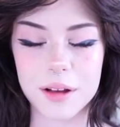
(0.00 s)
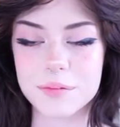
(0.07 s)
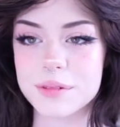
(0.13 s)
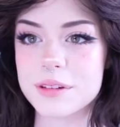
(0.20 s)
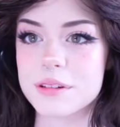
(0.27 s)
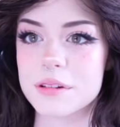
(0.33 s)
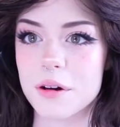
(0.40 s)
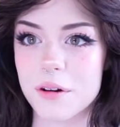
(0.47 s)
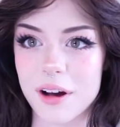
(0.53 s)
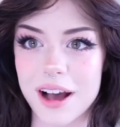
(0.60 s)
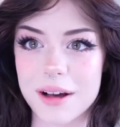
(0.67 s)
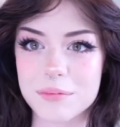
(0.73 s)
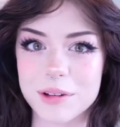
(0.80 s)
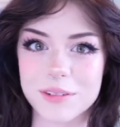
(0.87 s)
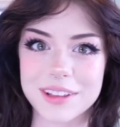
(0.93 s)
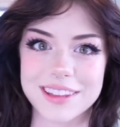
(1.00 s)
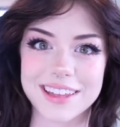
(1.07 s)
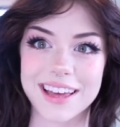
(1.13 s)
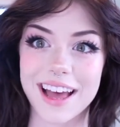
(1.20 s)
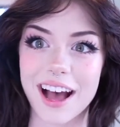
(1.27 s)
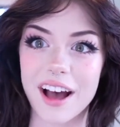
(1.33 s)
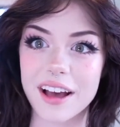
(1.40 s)
I'm so happy with
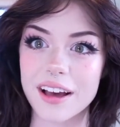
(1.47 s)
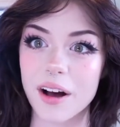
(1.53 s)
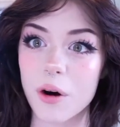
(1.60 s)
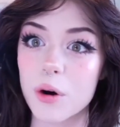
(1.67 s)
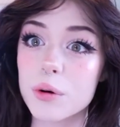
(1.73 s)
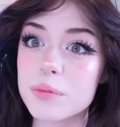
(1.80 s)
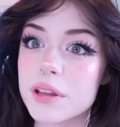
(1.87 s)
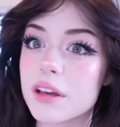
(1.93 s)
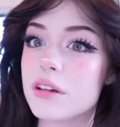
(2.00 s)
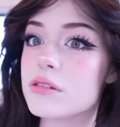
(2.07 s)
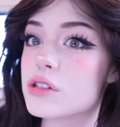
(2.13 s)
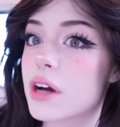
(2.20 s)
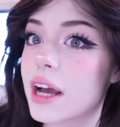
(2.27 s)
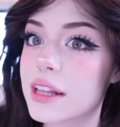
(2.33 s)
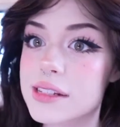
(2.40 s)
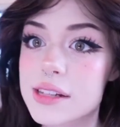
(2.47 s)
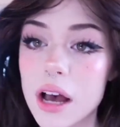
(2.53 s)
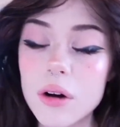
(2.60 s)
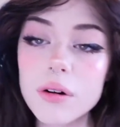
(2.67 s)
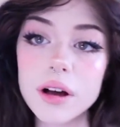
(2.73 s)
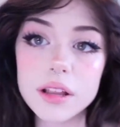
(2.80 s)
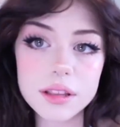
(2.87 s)
it. I hope that you try this
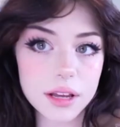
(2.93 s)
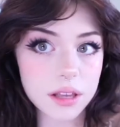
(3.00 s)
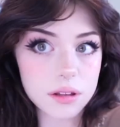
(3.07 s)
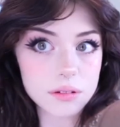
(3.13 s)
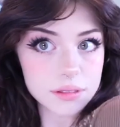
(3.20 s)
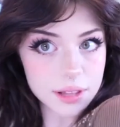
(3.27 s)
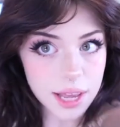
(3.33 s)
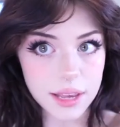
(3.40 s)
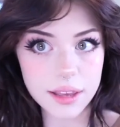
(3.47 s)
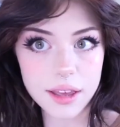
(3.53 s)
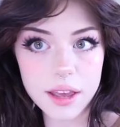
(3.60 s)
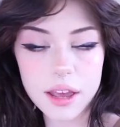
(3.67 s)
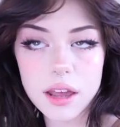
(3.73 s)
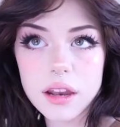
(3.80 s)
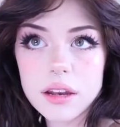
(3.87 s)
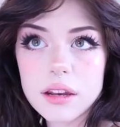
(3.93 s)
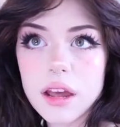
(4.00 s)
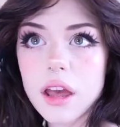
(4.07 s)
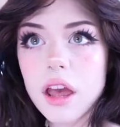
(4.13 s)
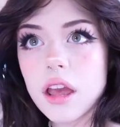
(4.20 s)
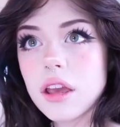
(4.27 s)
out and that you like it, and